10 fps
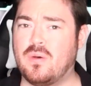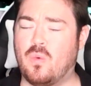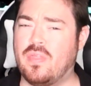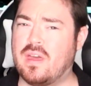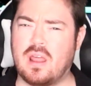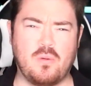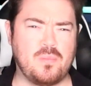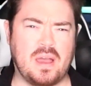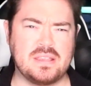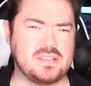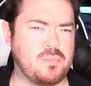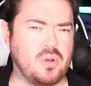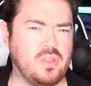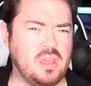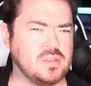the one that I would buy
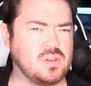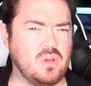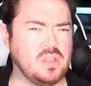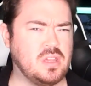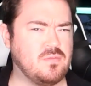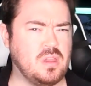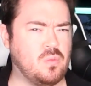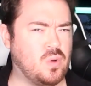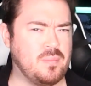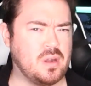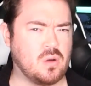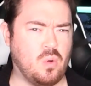separately is going to give me way better